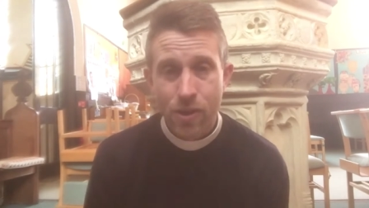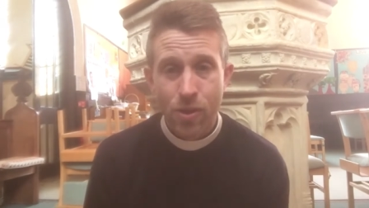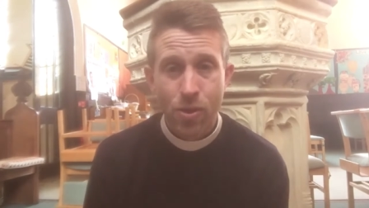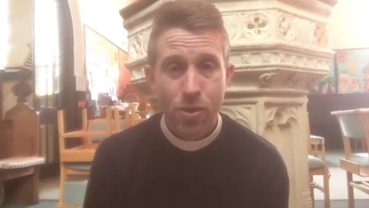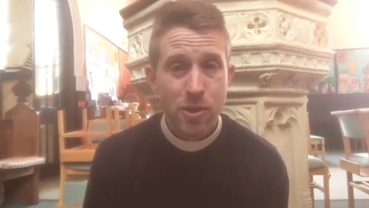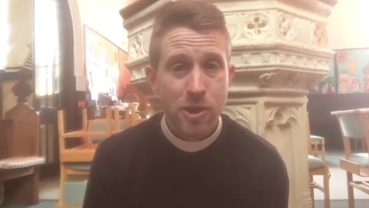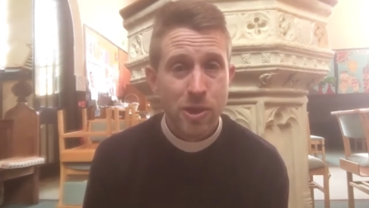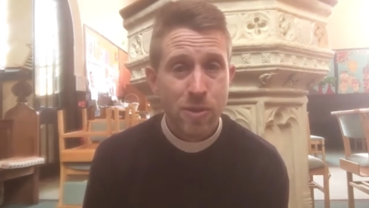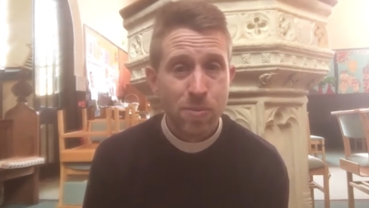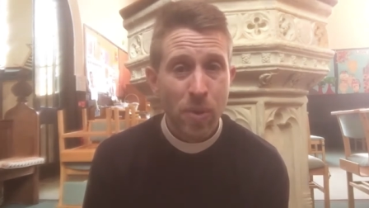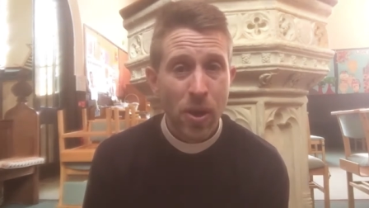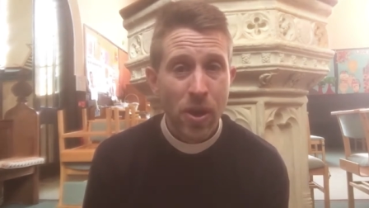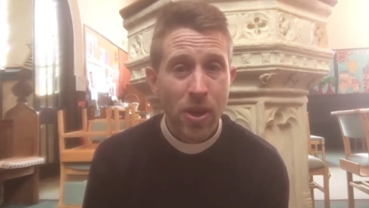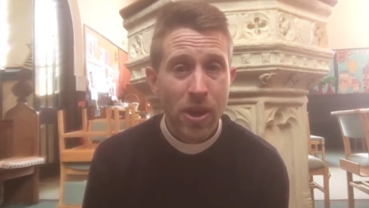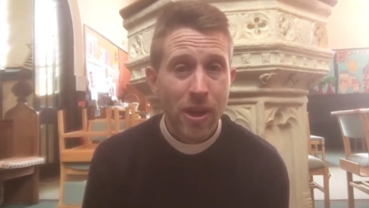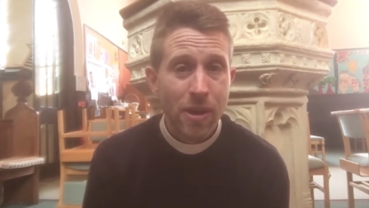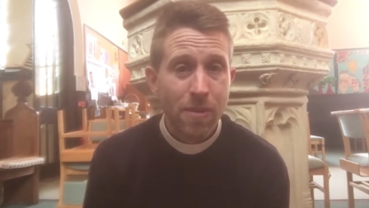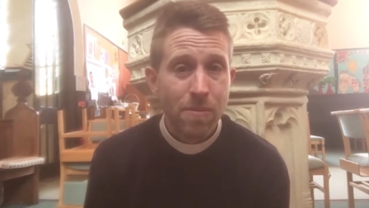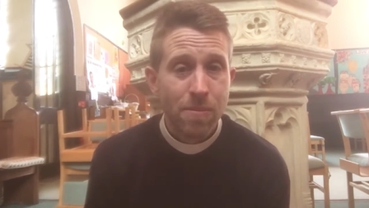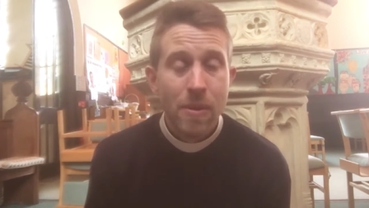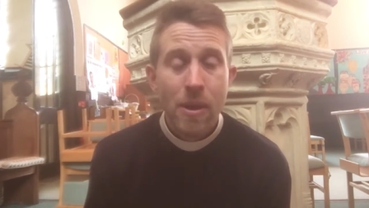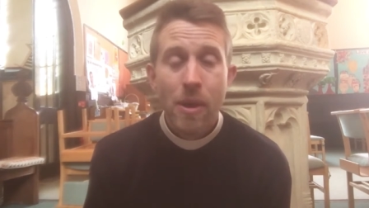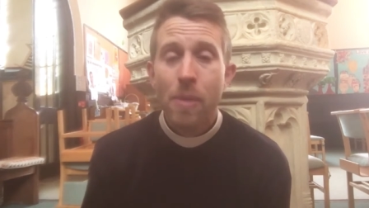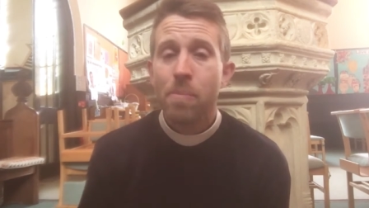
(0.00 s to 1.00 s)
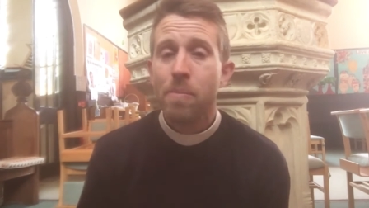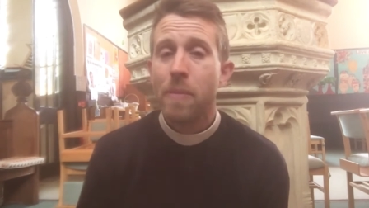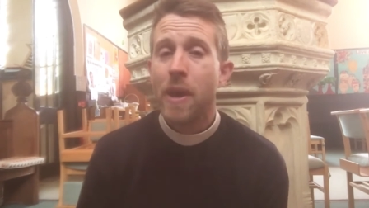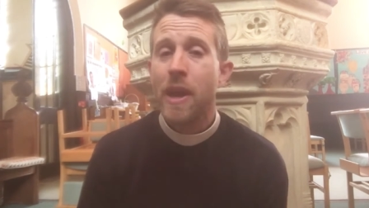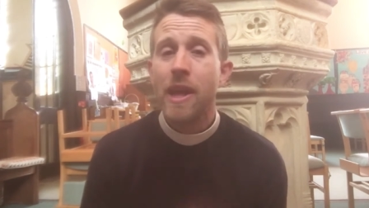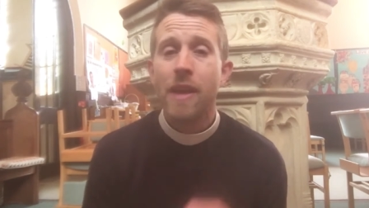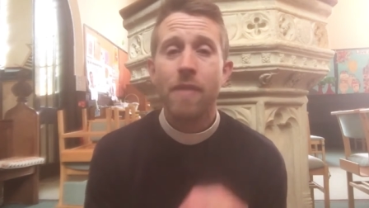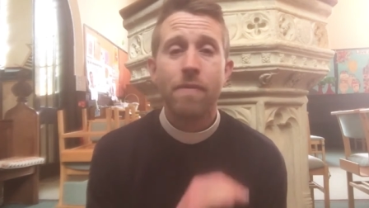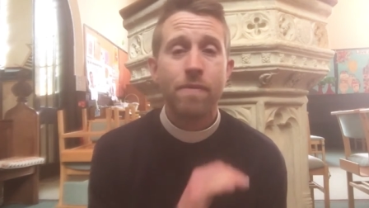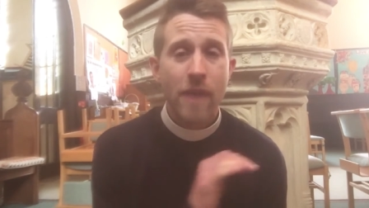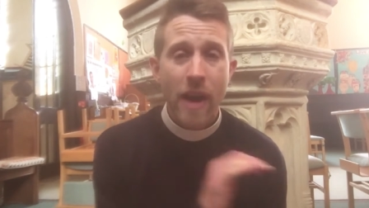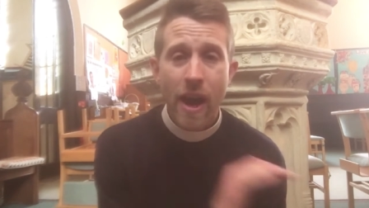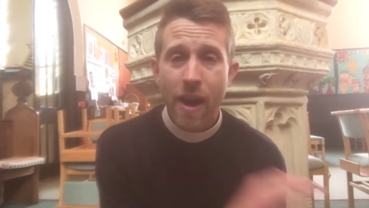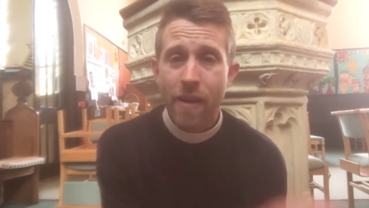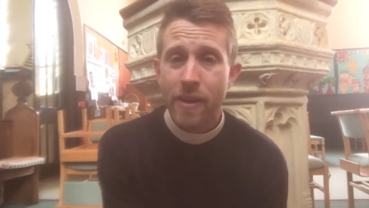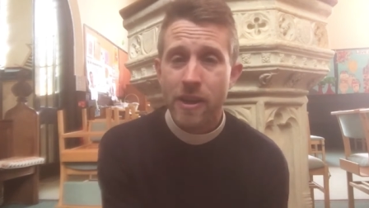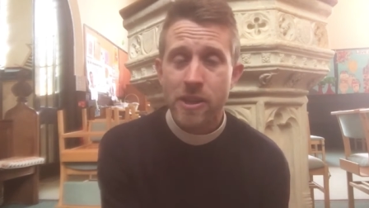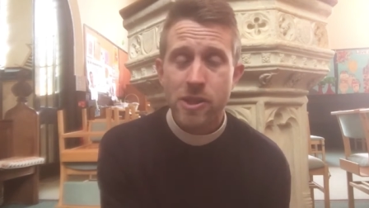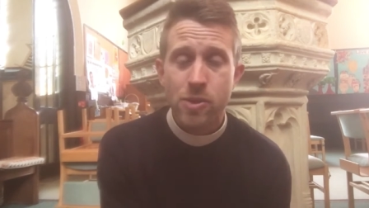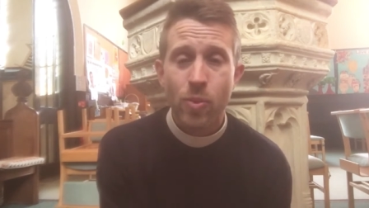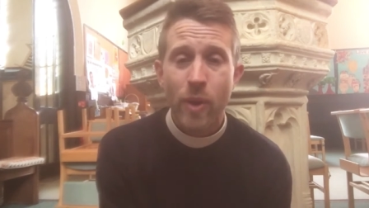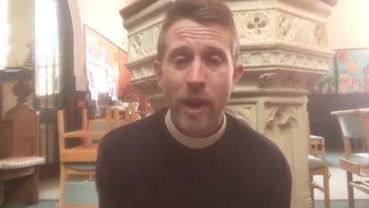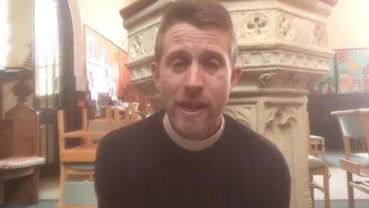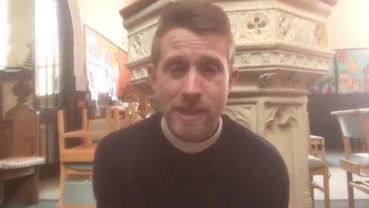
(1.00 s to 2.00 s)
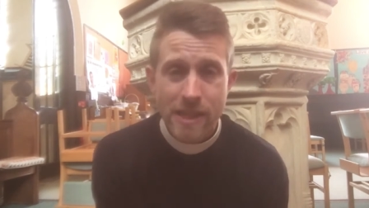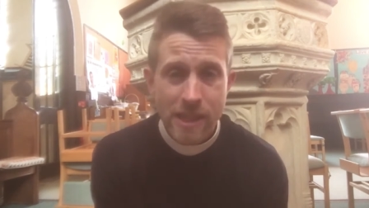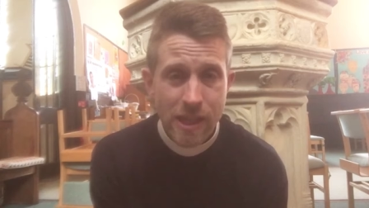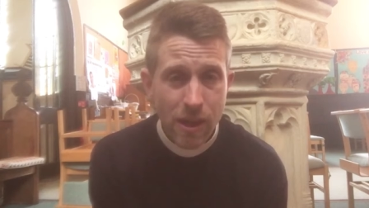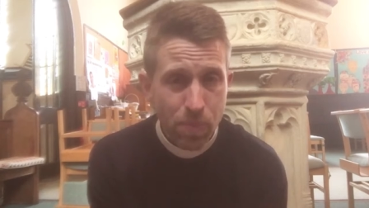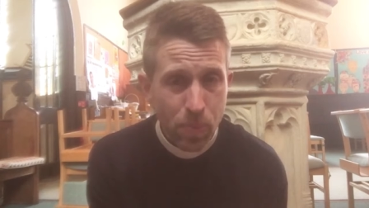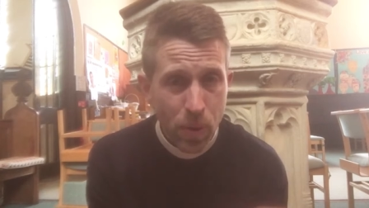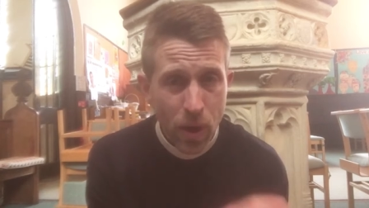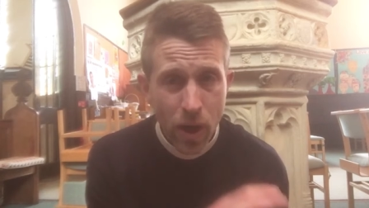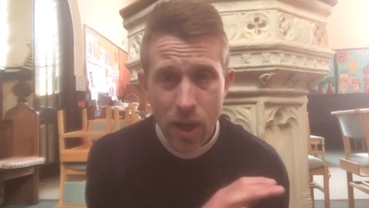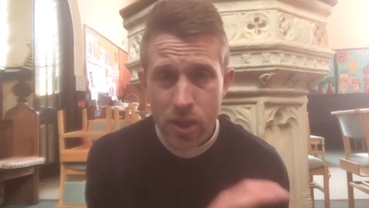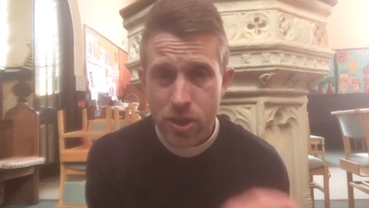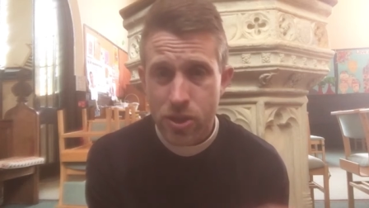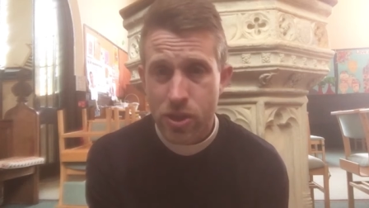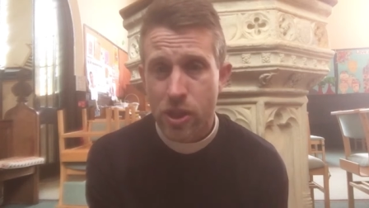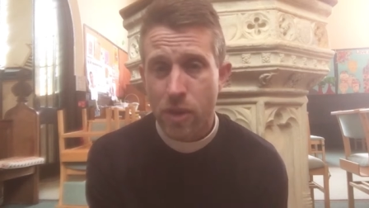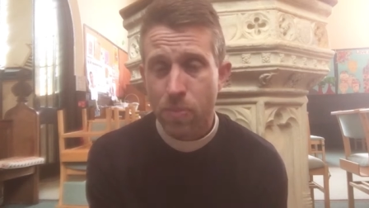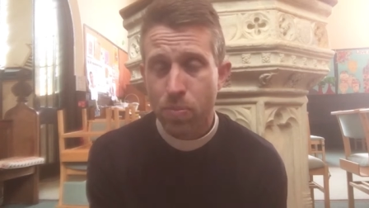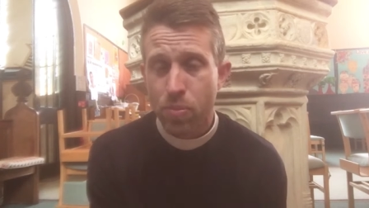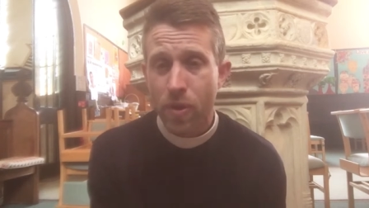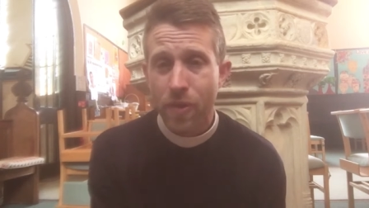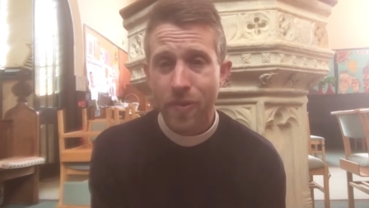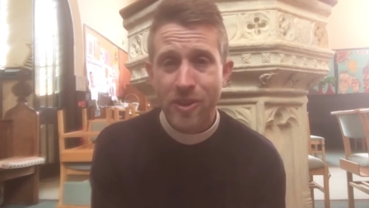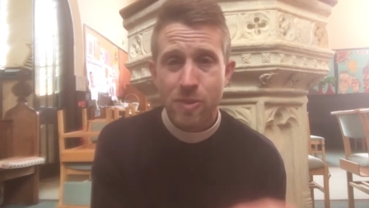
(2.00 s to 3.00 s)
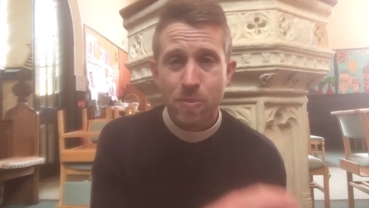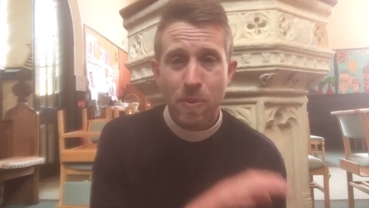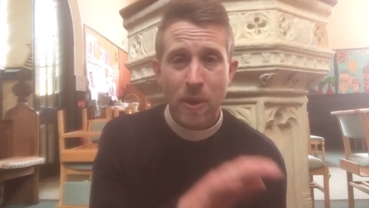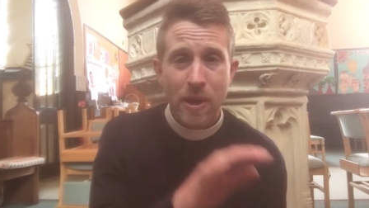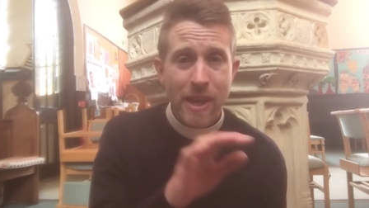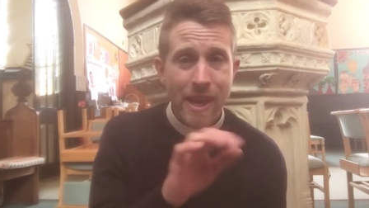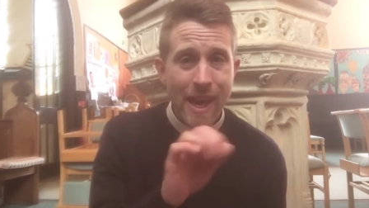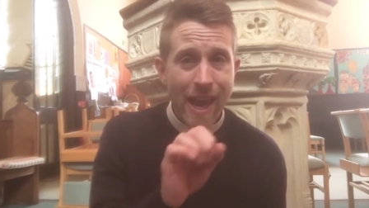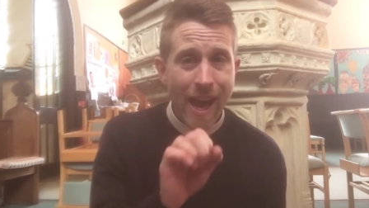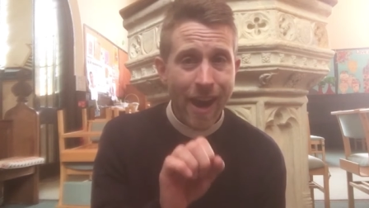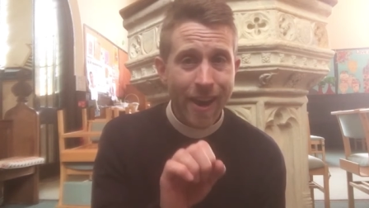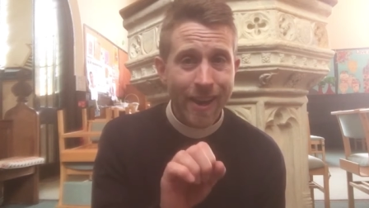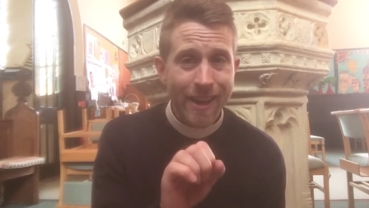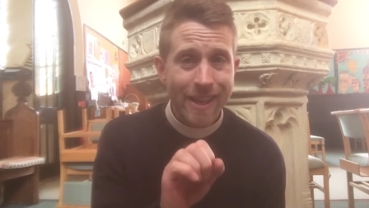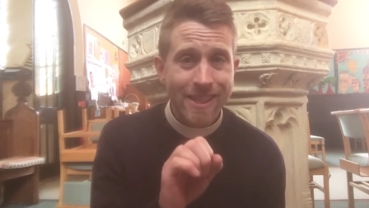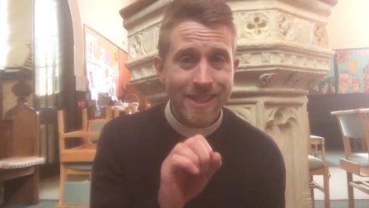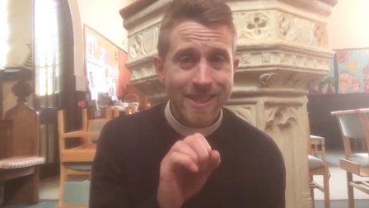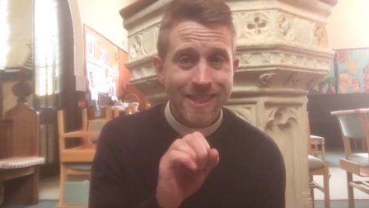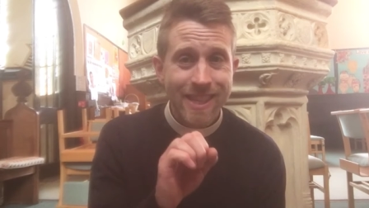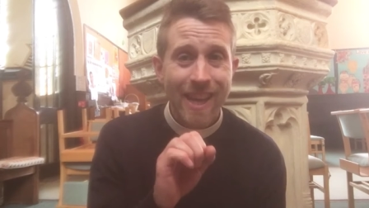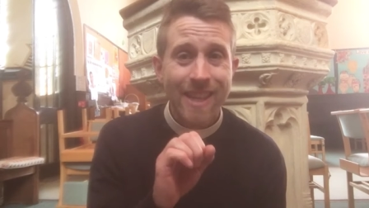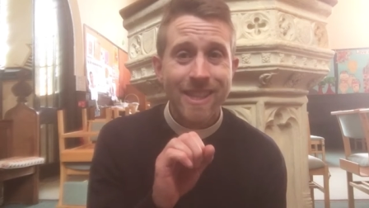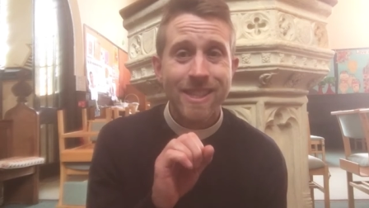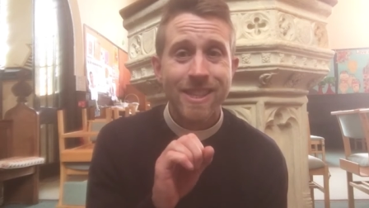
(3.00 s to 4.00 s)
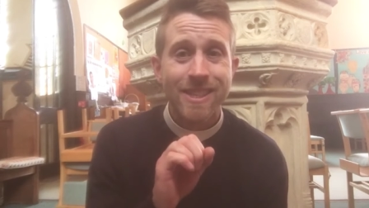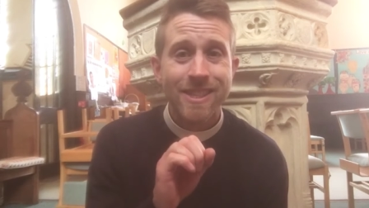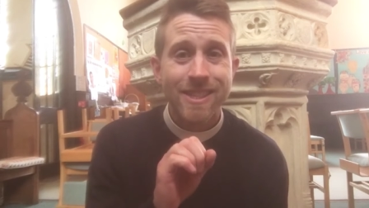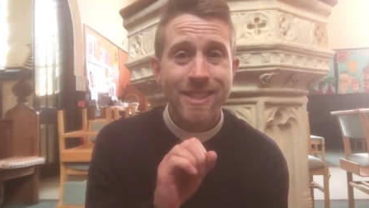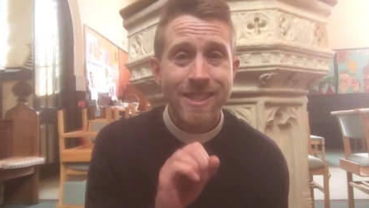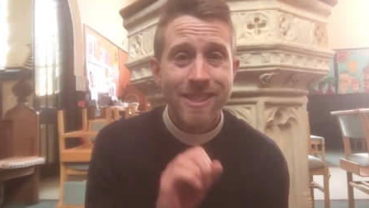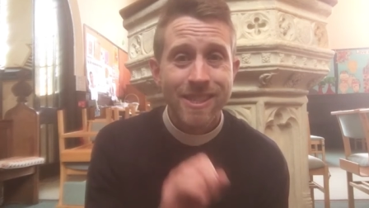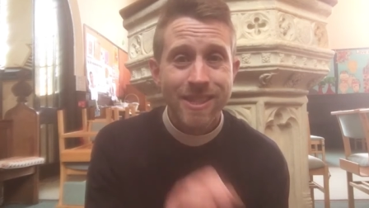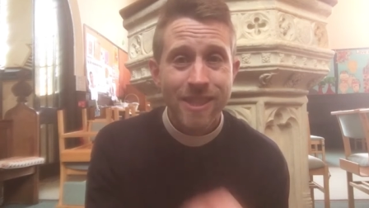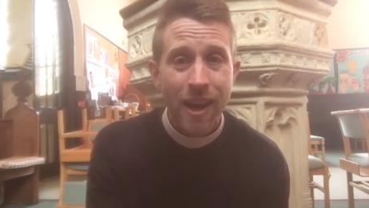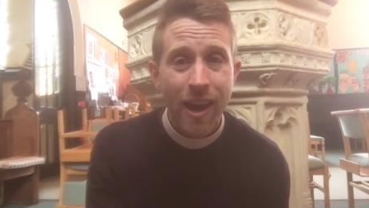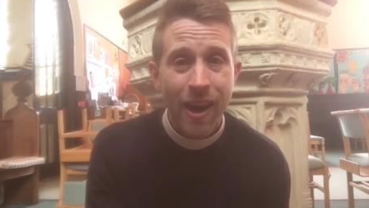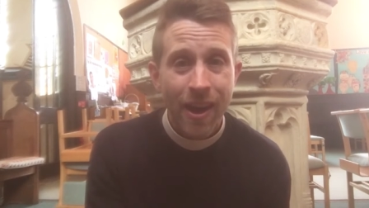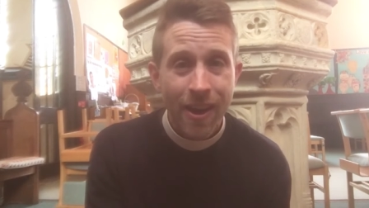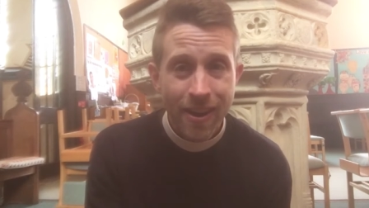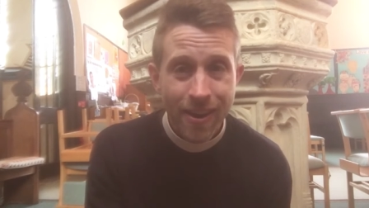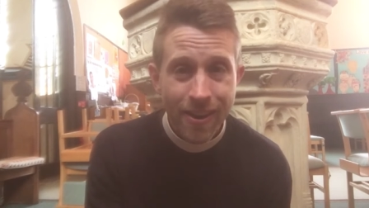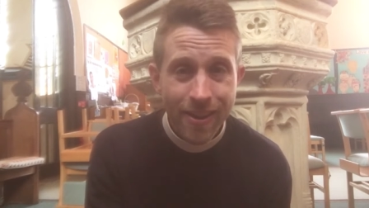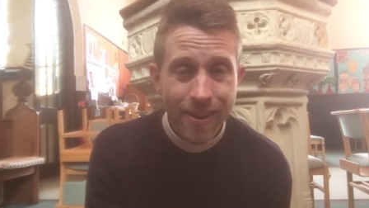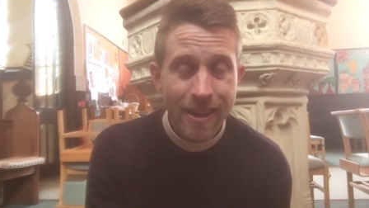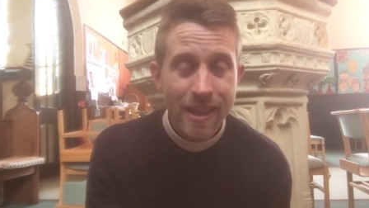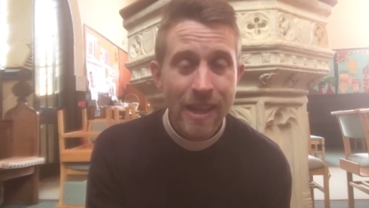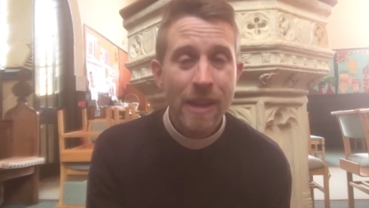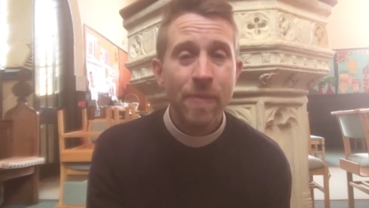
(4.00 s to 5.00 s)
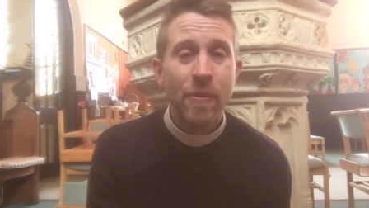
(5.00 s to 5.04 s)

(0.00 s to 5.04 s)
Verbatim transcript: God spoke in many and various ways in the past through the prophets, but now He sent a son